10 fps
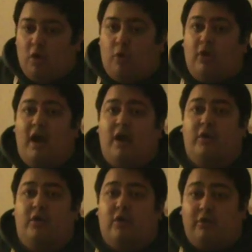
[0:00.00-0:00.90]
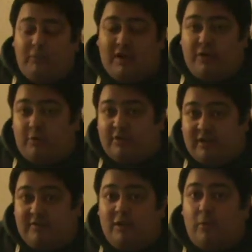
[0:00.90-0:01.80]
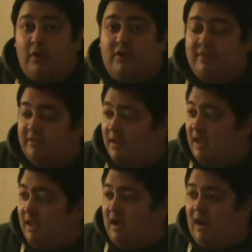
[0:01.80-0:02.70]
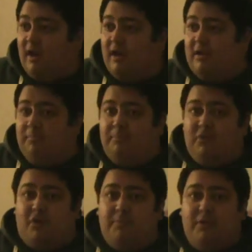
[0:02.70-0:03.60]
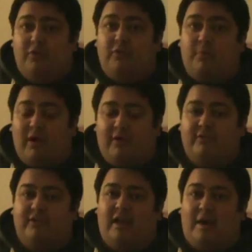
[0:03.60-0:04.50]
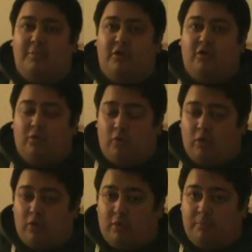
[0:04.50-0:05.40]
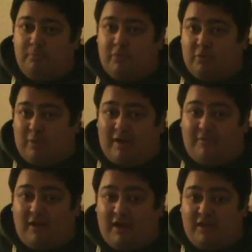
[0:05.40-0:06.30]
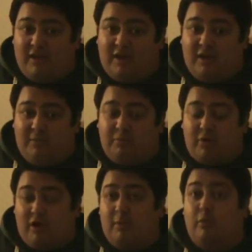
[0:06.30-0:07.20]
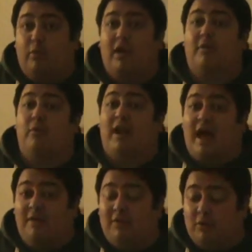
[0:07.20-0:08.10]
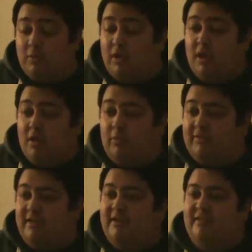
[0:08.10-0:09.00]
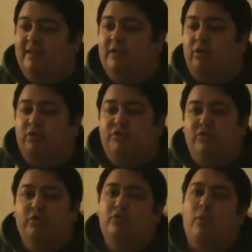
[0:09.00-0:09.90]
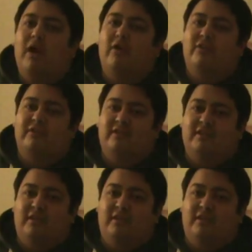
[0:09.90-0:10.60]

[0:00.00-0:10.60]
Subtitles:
or how your radio or TV works. Your computer's wireless adapter, or your Wi-Fi program, or what have you, will send a signal to the wireless